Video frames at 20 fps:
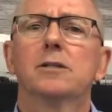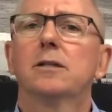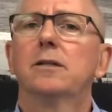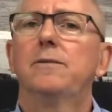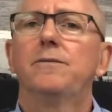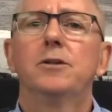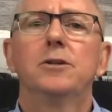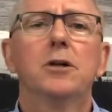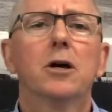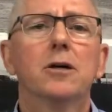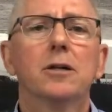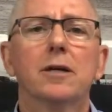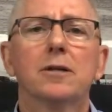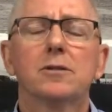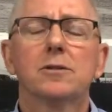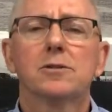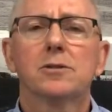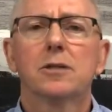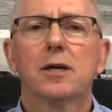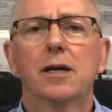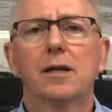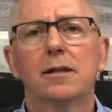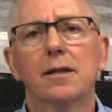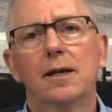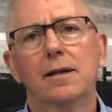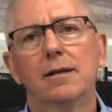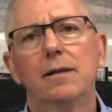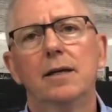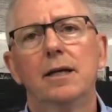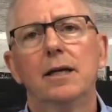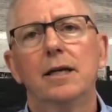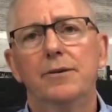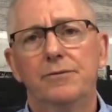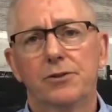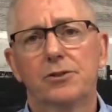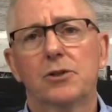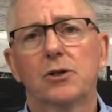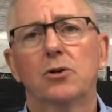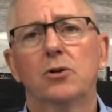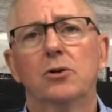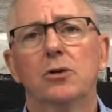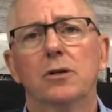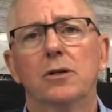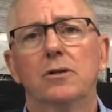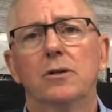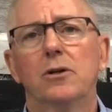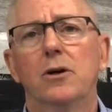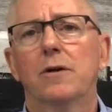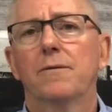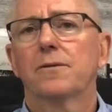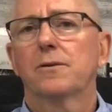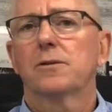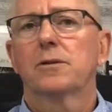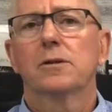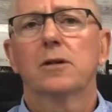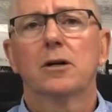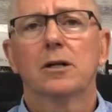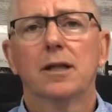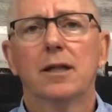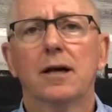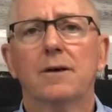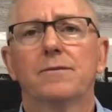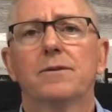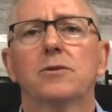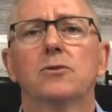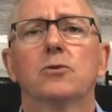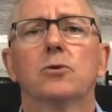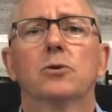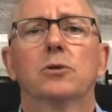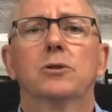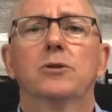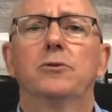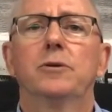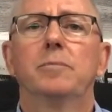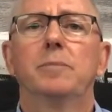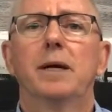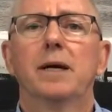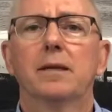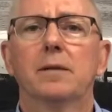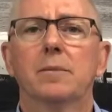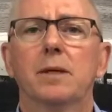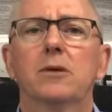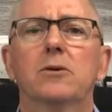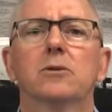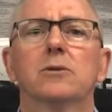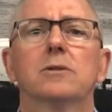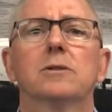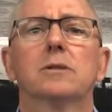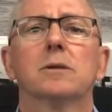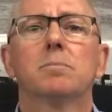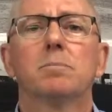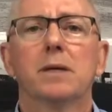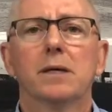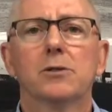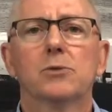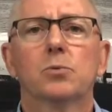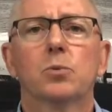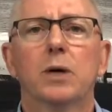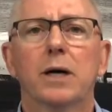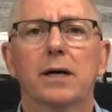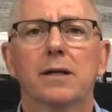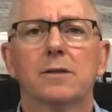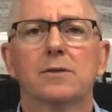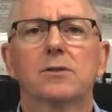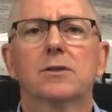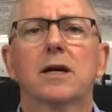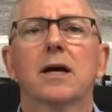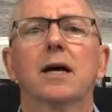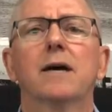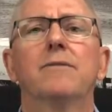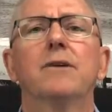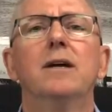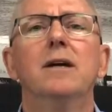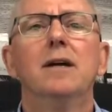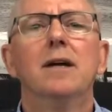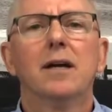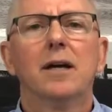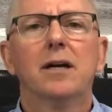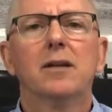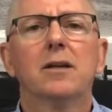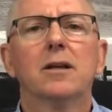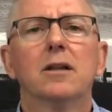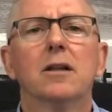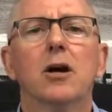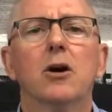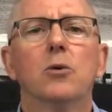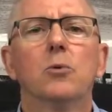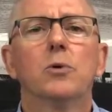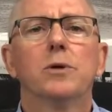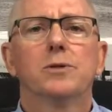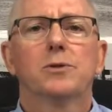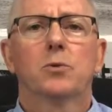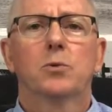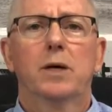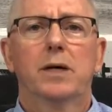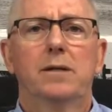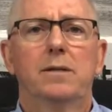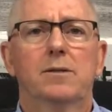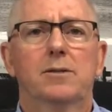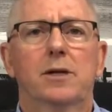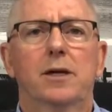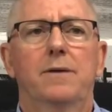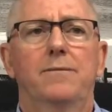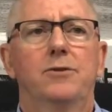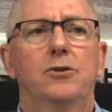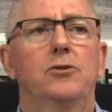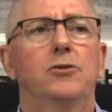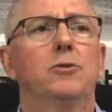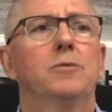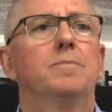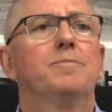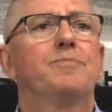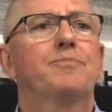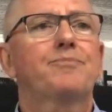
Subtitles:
And if you don't understand that, give us a call at the office, and I'd love to talk to you about it, because it's the best way to save and a low risk way to save too.